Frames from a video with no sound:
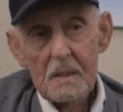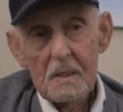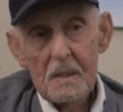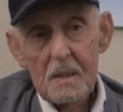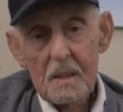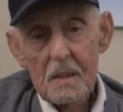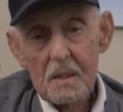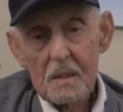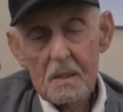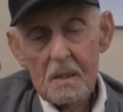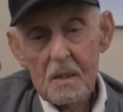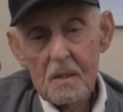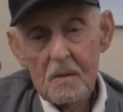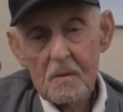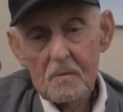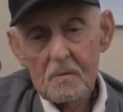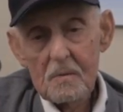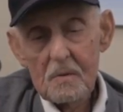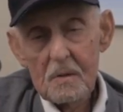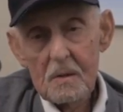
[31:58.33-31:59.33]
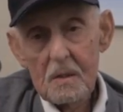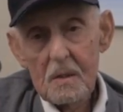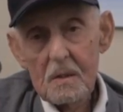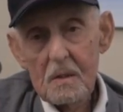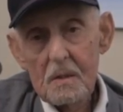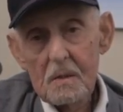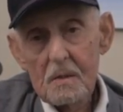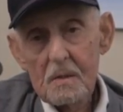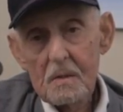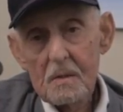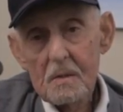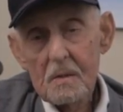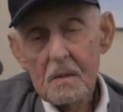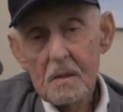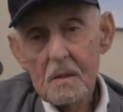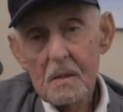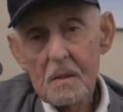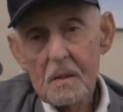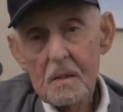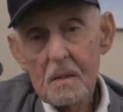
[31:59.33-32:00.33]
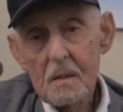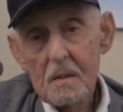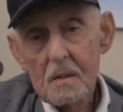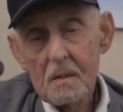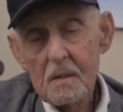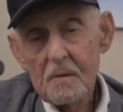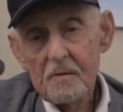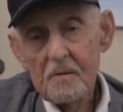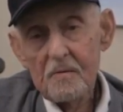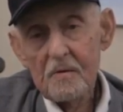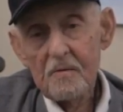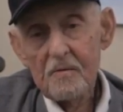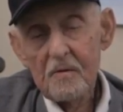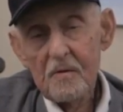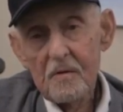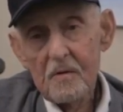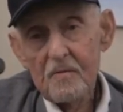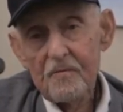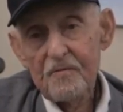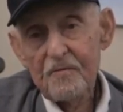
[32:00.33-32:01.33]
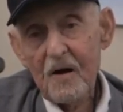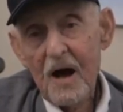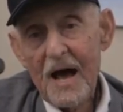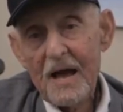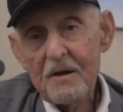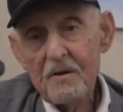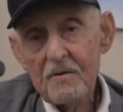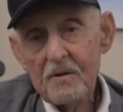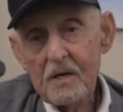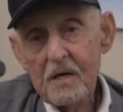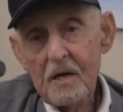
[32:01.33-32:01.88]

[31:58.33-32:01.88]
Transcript: no uh, uh, fire